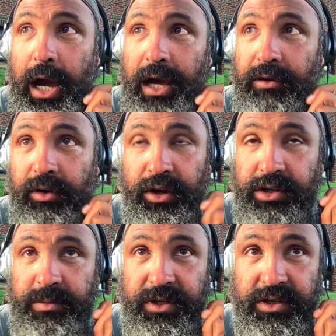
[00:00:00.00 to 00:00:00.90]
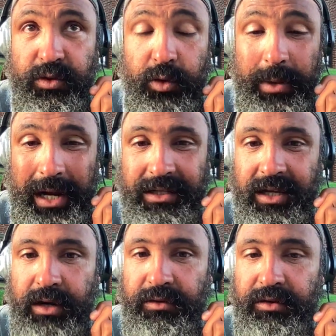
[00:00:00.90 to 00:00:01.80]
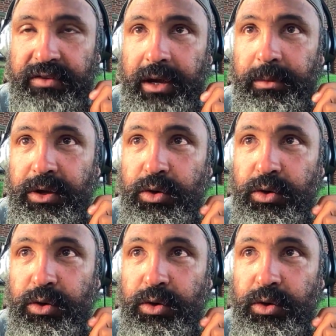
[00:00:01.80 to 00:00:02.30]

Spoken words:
Out of all your experiences, the women outside of your family,